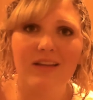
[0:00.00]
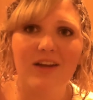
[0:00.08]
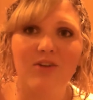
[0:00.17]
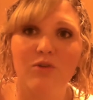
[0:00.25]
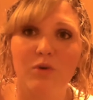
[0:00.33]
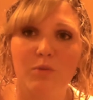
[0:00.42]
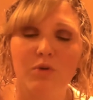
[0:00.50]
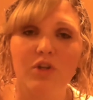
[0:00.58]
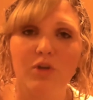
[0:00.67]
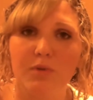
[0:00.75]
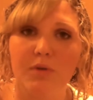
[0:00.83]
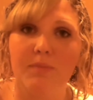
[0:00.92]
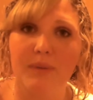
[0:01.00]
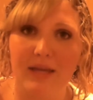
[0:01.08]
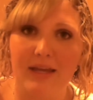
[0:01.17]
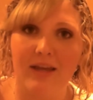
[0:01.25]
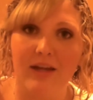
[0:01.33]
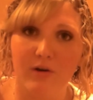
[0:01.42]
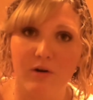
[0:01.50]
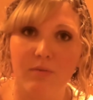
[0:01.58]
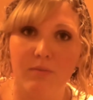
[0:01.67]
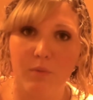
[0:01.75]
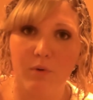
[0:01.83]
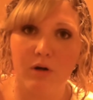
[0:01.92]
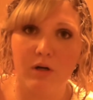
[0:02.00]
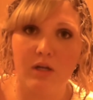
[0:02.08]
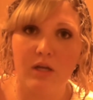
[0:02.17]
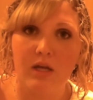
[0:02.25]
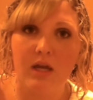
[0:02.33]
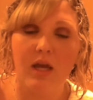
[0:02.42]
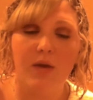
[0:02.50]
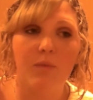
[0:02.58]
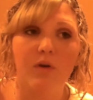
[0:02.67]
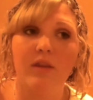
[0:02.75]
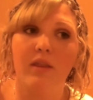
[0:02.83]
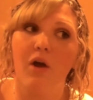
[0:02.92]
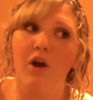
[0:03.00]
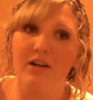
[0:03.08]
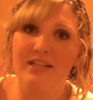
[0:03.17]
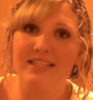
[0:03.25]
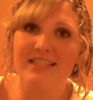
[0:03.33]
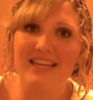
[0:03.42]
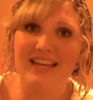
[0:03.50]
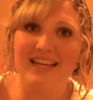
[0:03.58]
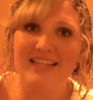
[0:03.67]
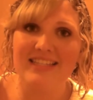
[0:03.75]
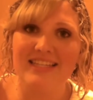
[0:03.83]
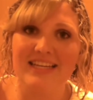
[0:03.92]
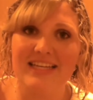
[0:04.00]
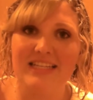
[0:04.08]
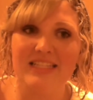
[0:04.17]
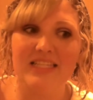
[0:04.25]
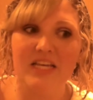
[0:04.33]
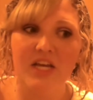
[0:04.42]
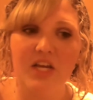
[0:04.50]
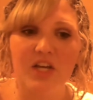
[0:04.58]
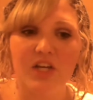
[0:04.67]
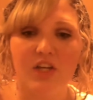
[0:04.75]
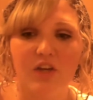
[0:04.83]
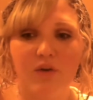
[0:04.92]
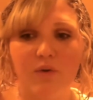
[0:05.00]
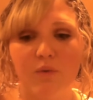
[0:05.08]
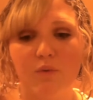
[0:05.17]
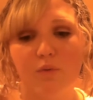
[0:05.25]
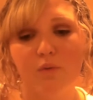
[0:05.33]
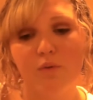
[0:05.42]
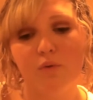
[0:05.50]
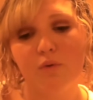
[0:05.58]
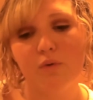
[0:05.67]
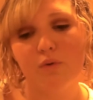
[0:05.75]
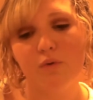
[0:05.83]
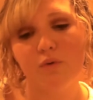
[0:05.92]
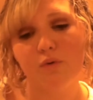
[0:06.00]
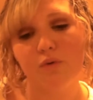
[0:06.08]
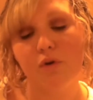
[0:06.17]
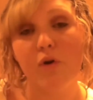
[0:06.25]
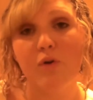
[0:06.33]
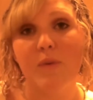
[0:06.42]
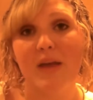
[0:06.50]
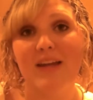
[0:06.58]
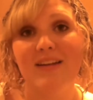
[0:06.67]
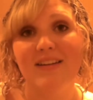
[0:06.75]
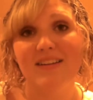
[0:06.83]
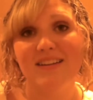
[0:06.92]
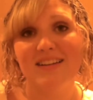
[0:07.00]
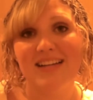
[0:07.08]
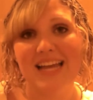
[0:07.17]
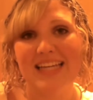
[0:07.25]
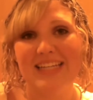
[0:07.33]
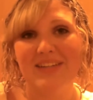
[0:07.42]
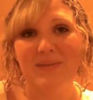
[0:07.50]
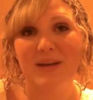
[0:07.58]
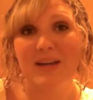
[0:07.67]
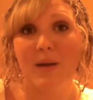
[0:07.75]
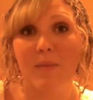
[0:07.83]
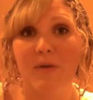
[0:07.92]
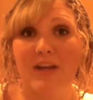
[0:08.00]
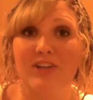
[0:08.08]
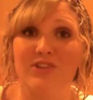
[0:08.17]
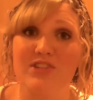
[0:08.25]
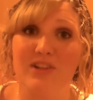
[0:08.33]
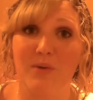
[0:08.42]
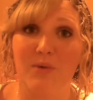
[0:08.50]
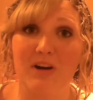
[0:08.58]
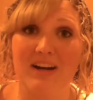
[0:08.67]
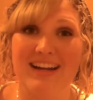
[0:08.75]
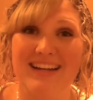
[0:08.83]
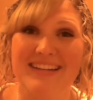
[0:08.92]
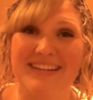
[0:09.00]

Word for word: like a normal human being here on board. And one of the hardest things is you go to bed and you wake up and you're still at work.